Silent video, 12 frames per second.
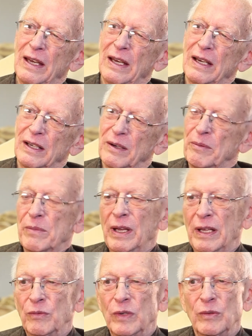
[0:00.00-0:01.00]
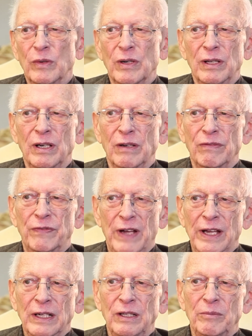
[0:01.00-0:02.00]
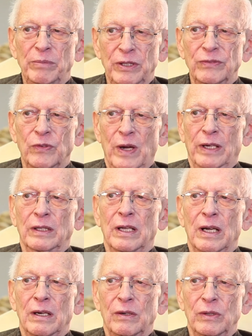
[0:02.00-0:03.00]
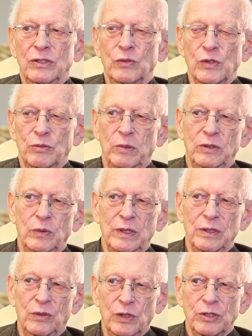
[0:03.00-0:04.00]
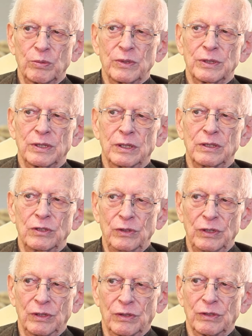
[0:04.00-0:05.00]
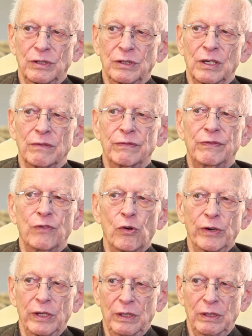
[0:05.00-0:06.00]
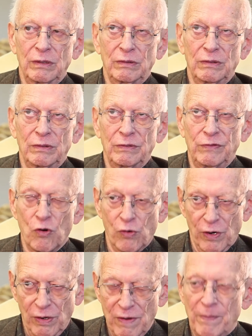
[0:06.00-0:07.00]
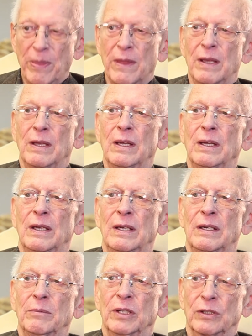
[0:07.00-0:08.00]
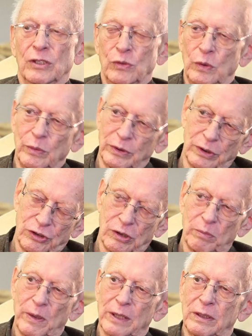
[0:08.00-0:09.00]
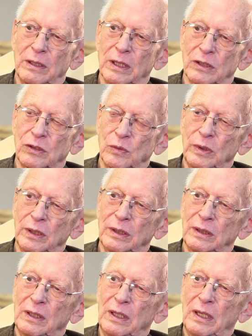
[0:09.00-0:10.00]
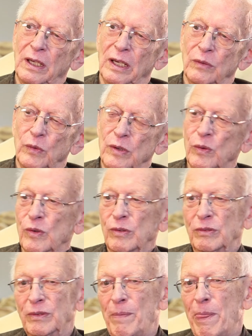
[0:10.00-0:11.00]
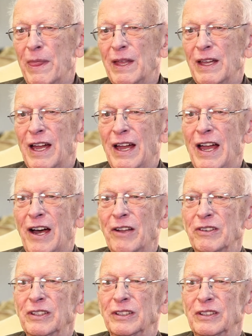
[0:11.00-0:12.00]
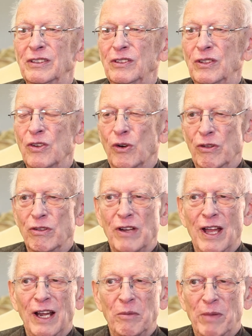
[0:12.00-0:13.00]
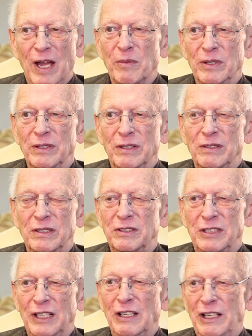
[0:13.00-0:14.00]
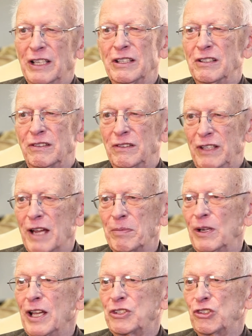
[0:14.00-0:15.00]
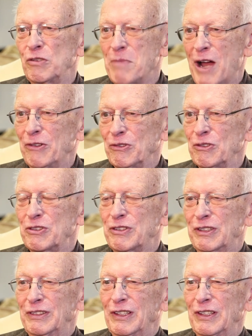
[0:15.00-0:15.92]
Uh, and we were on our final bivouac now, which was between Christmas and New Year's of 44, because we were going to ship out the next week and we were out in northern Alabama at the tail end of the Appalachian Mountains.